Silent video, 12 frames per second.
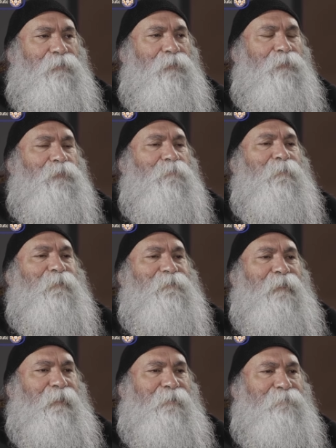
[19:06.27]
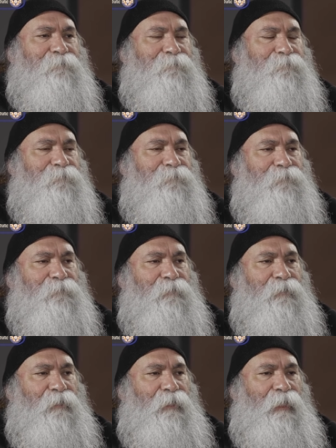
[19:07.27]
not to be a slave
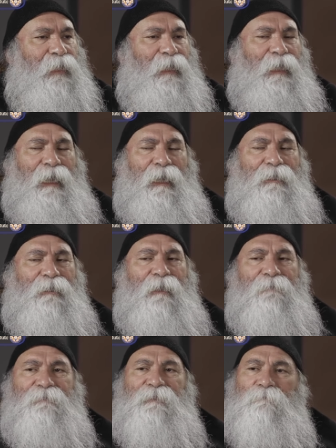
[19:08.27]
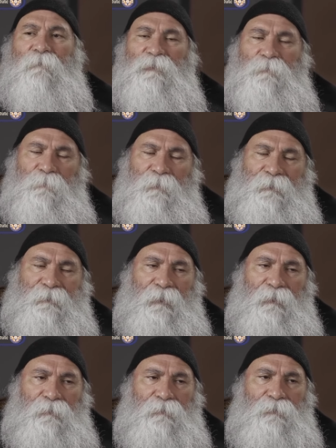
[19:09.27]
and love is much more
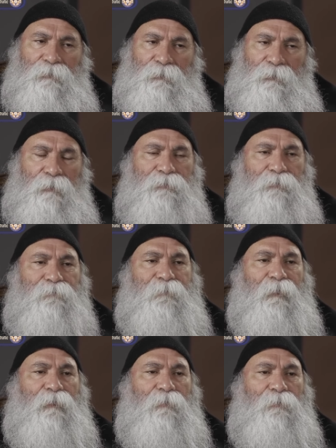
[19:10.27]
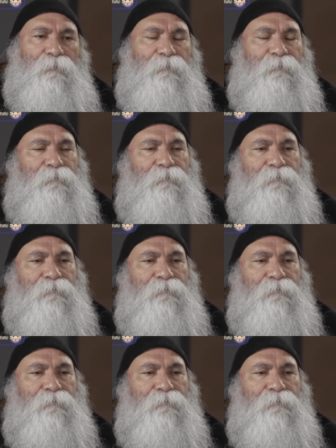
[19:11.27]
than not to be alone.